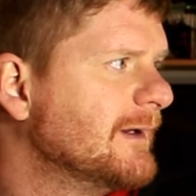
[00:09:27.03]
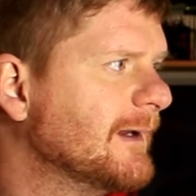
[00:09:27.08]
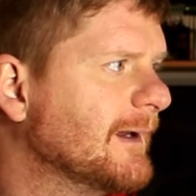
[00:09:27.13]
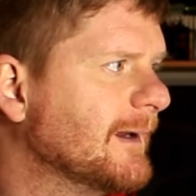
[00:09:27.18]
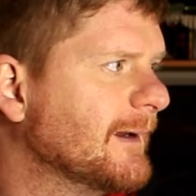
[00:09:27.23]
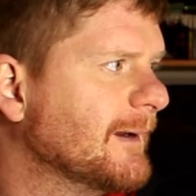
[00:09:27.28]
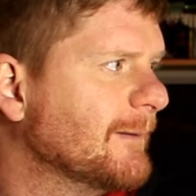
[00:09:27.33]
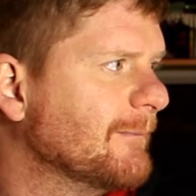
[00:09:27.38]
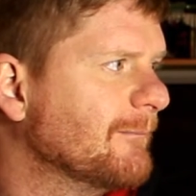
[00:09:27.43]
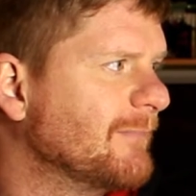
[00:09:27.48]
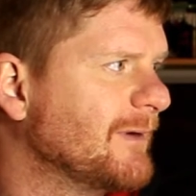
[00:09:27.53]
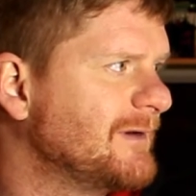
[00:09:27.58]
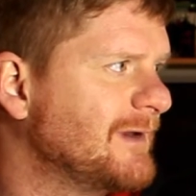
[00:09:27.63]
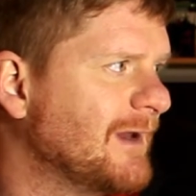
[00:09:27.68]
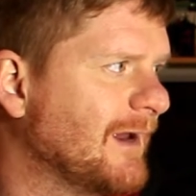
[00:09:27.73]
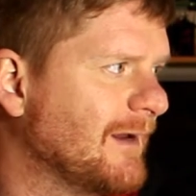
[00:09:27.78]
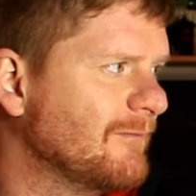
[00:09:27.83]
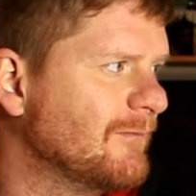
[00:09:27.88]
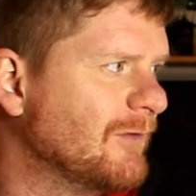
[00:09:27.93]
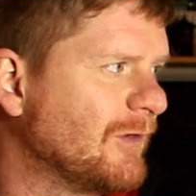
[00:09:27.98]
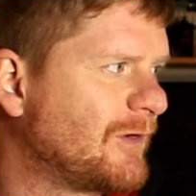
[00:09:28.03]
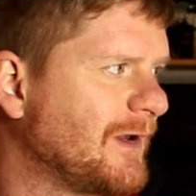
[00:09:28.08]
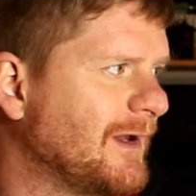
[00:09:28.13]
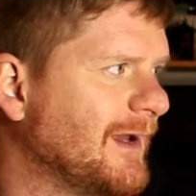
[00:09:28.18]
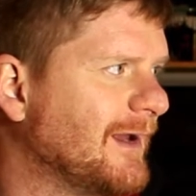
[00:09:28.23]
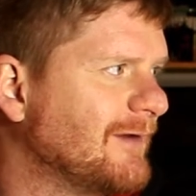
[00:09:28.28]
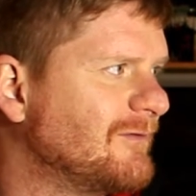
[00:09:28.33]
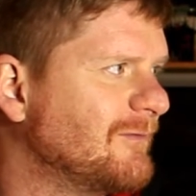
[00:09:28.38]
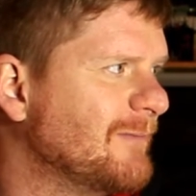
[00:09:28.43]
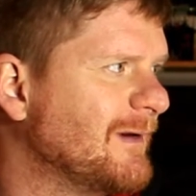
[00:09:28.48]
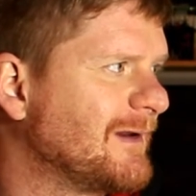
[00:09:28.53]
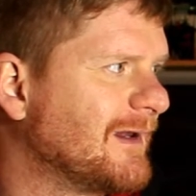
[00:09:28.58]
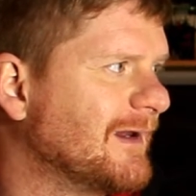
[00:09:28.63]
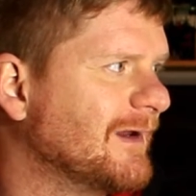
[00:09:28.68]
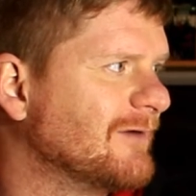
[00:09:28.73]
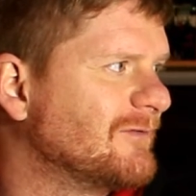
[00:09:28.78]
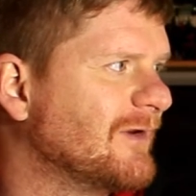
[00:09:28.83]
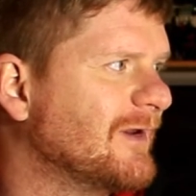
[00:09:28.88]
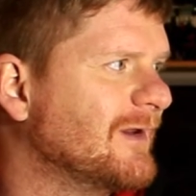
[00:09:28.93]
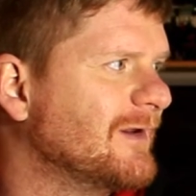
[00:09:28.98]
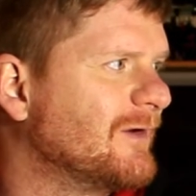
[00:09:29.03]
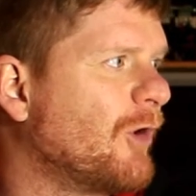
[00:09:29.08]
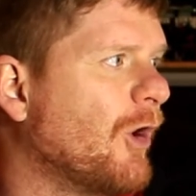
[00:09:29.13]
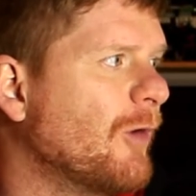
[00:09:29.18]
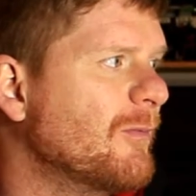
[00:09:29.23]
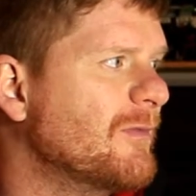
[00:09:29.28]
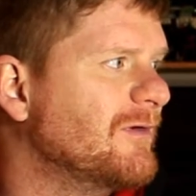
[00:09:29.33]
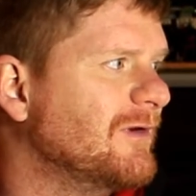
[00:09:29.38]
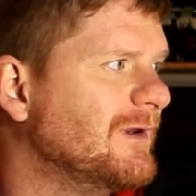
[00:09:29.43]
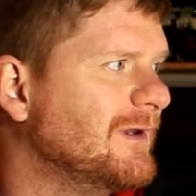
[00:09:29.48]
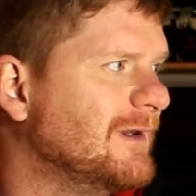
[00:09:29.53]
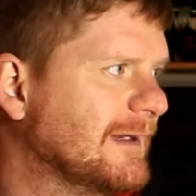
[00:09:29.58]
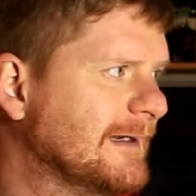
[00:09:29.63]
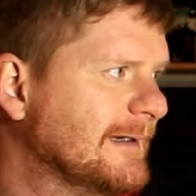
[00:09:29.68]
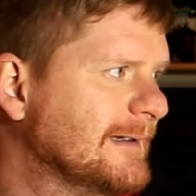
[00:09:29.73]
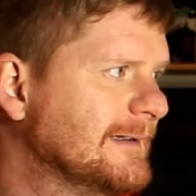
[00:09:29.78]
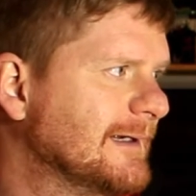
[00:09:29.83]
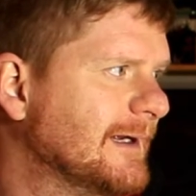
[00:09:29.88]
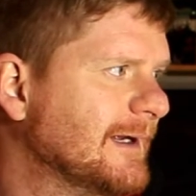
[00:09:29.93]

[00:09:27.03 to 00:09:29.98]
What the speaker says: But yeah, looking at making it a comedy